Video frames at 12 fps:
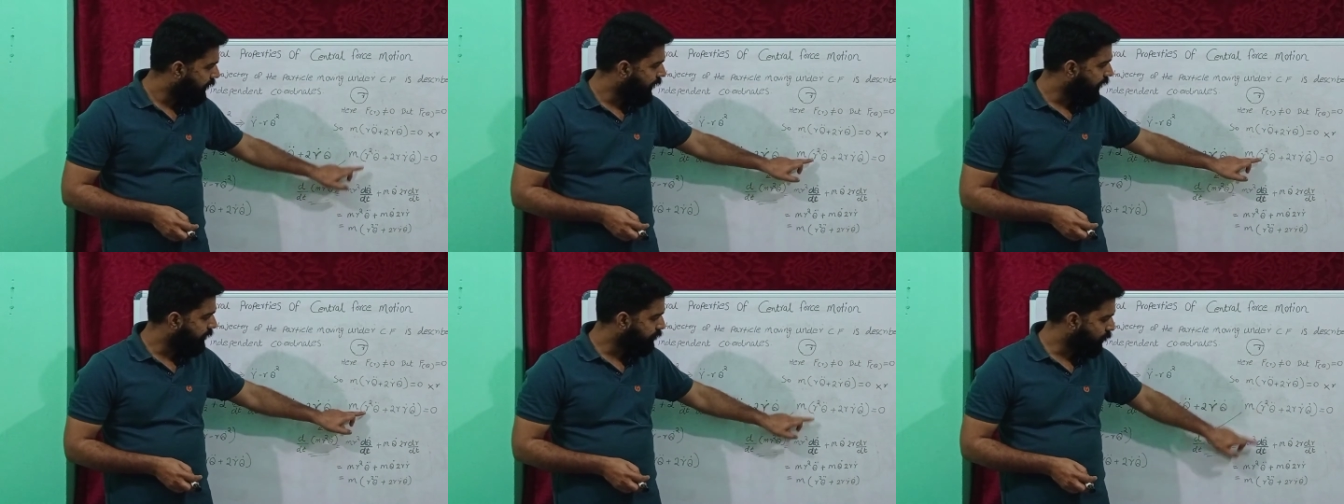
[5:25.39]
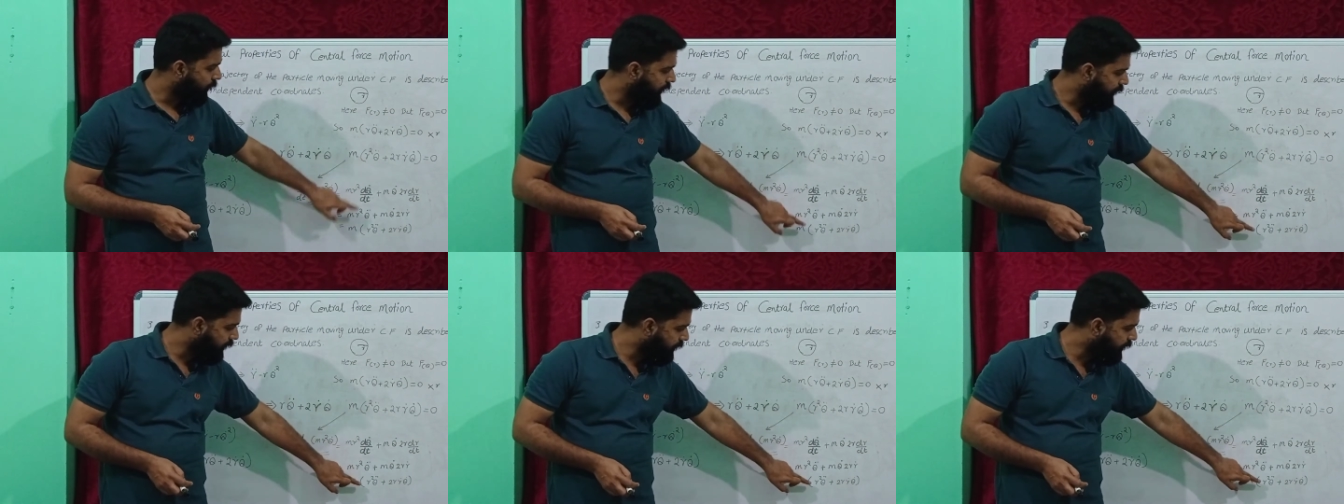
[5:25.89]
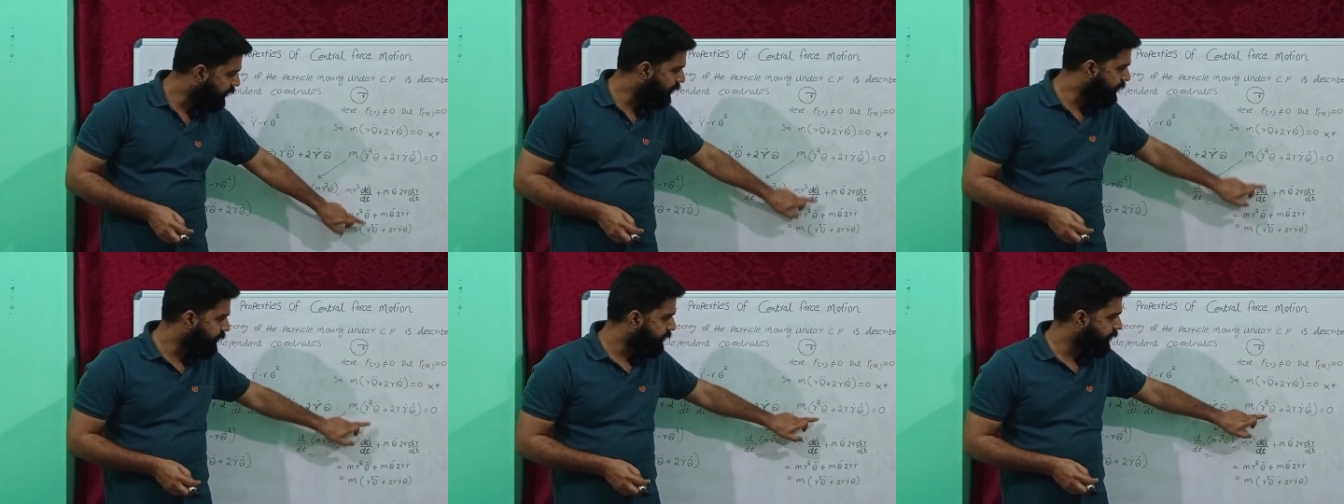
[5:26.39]
r square
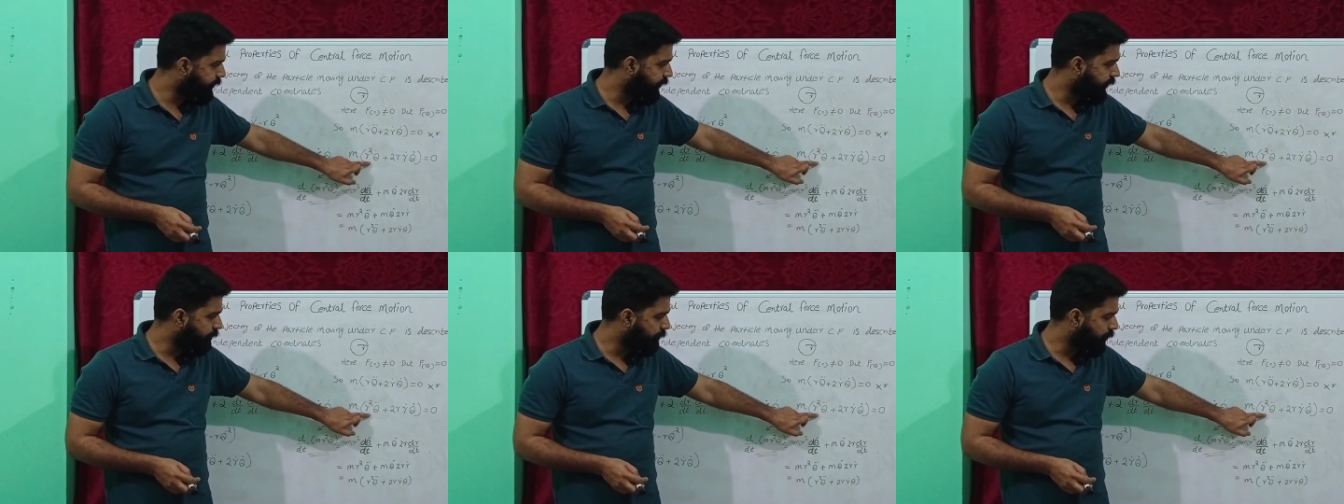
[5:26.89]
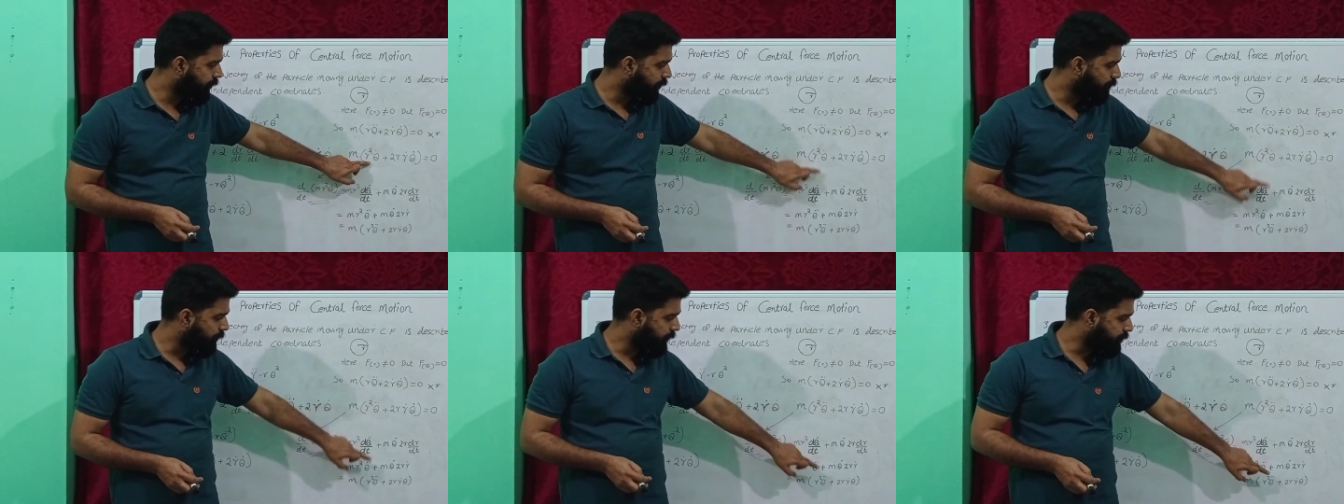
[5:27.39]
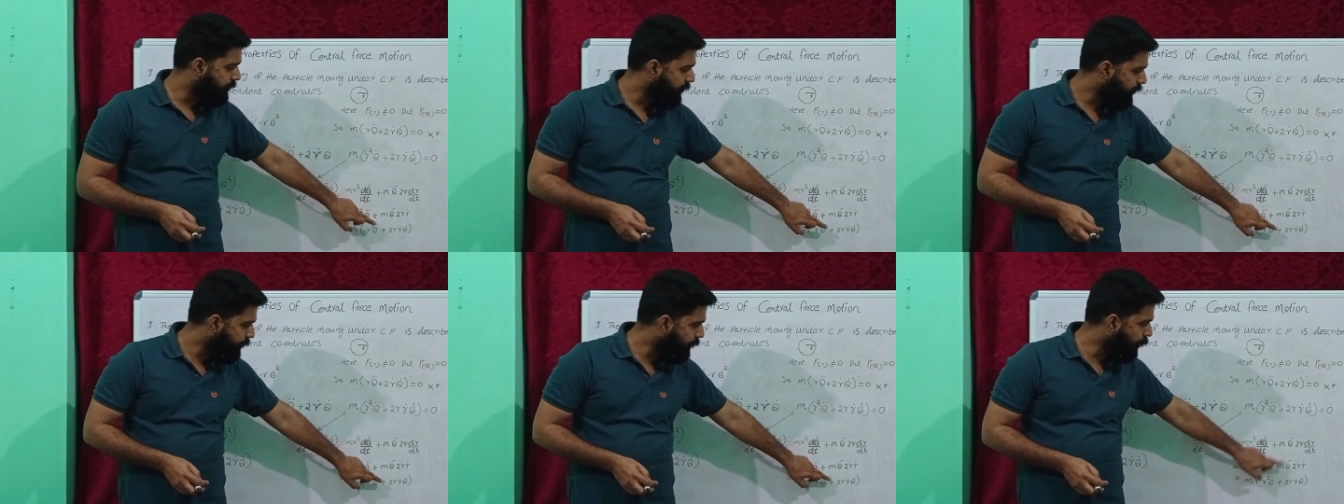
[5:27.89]
theta double dot plus
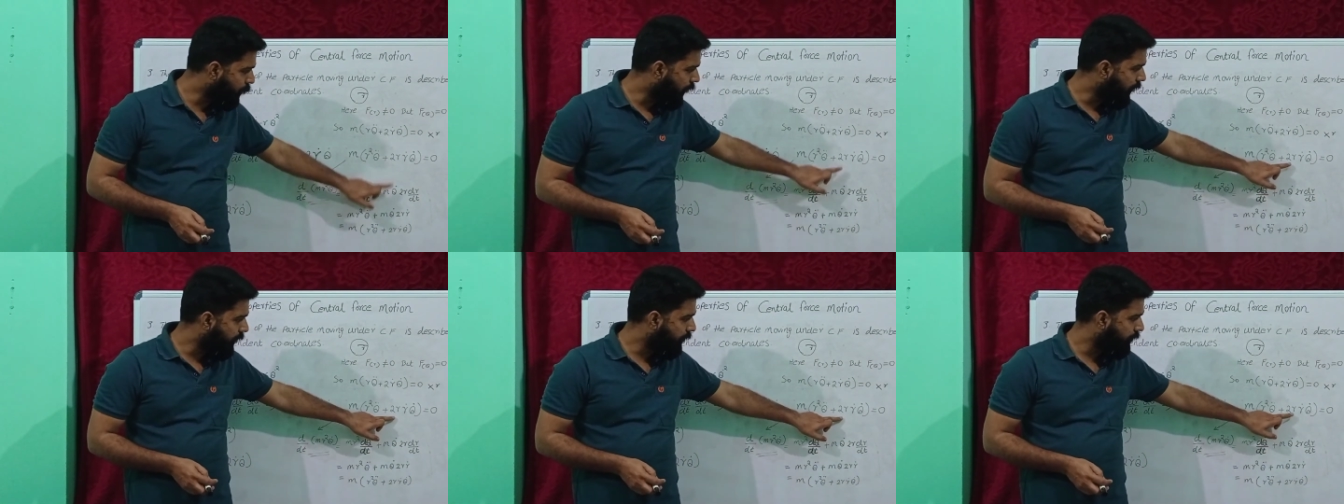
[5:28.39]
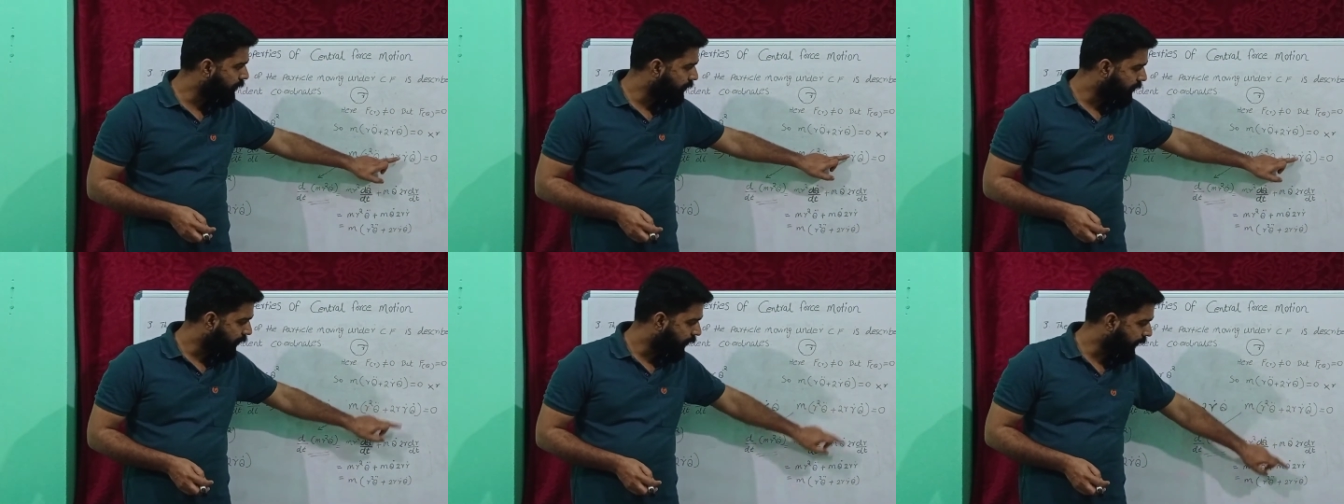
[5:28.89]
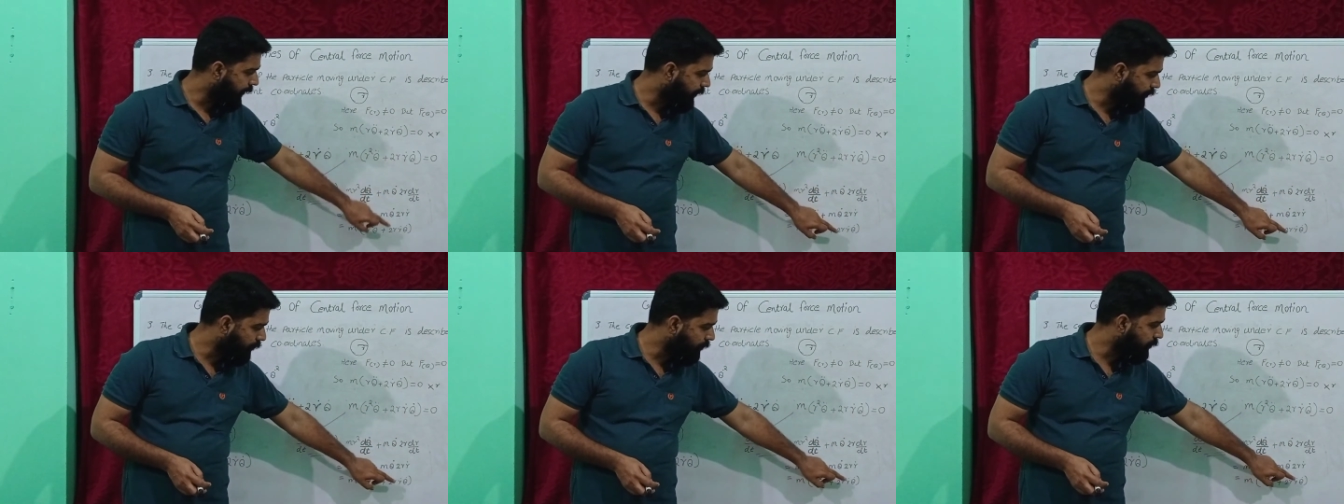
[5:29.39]
2r r
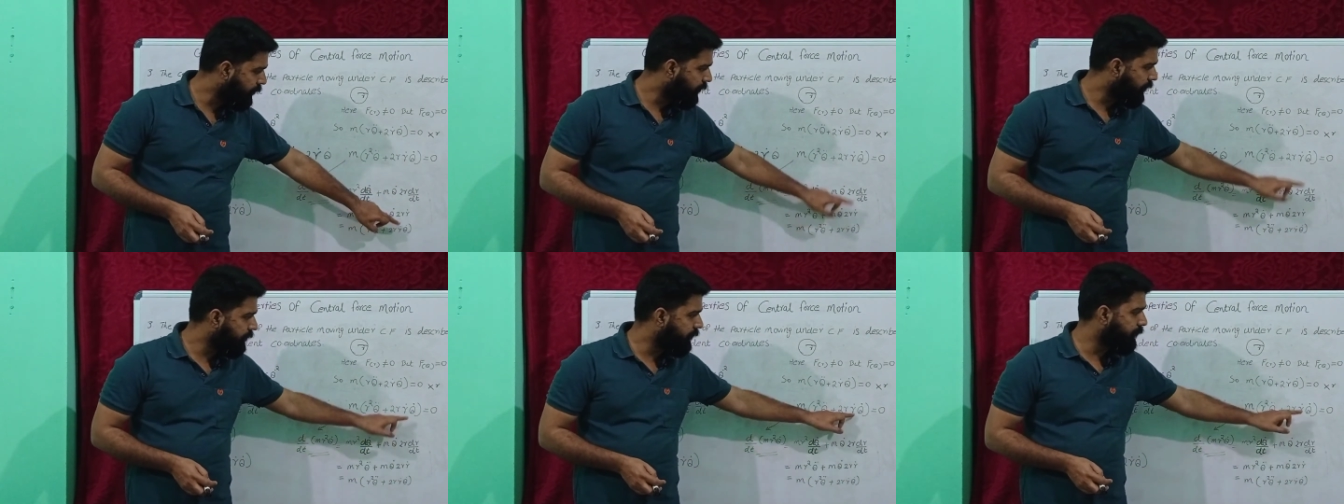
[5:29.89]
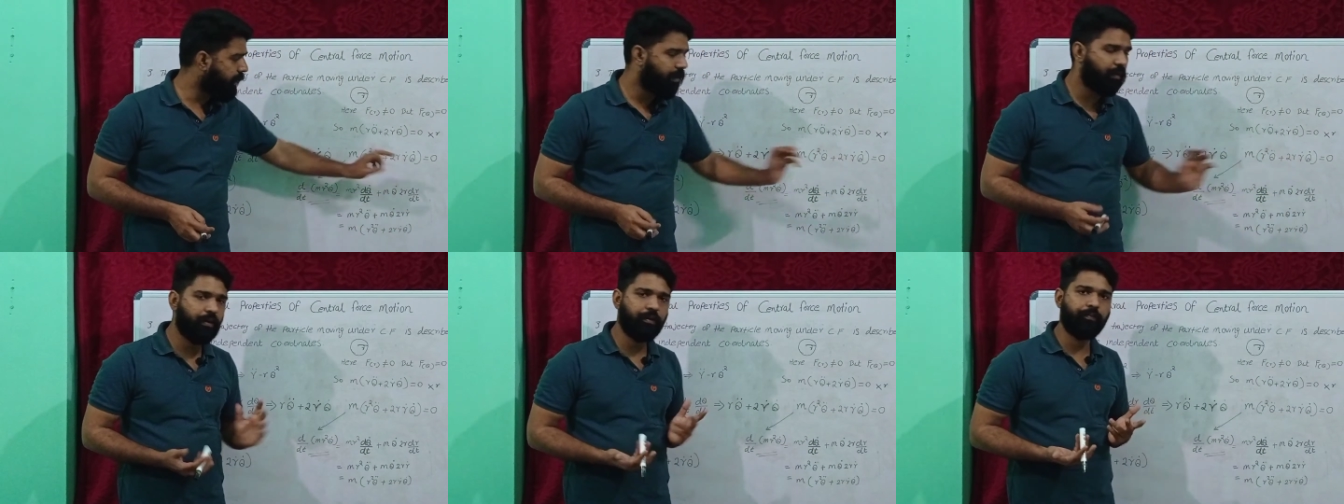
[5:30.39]
dot theta dot.